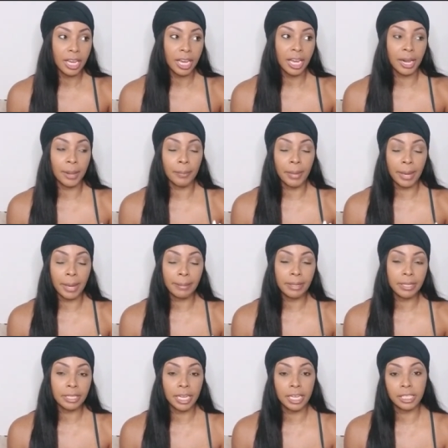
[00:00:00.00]
And it
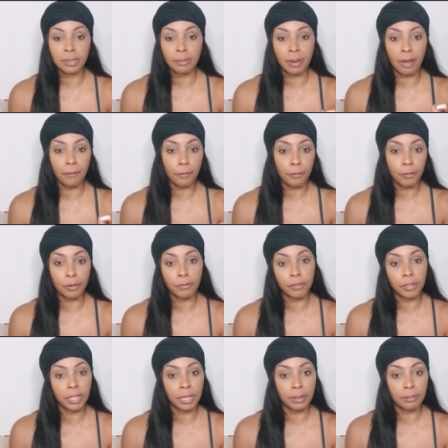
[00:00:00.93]
maybe takes about
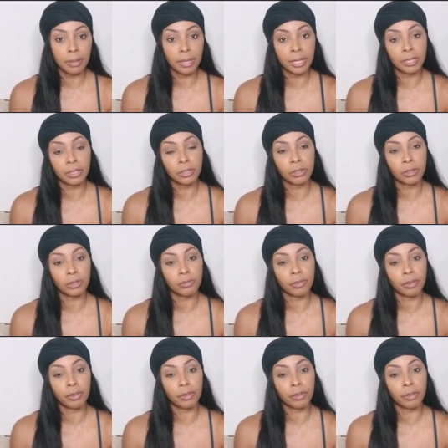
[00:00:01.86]
15 minutes,